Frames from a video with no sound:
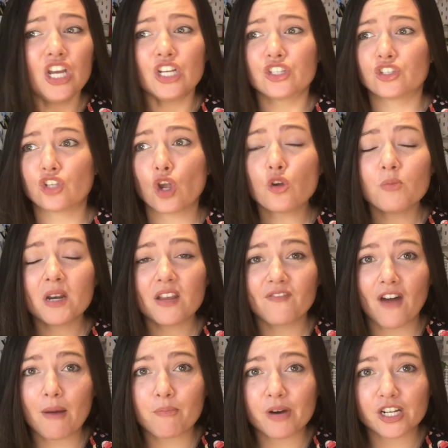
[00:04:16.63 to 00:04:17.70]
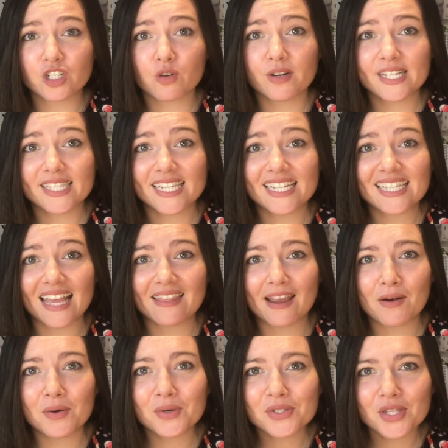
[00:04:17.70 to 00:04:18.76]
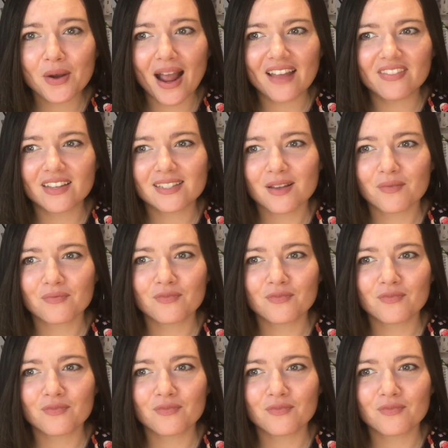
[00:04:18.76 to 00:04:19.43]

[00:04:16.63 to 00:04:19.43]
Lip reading: so many fabric choices, and they also had this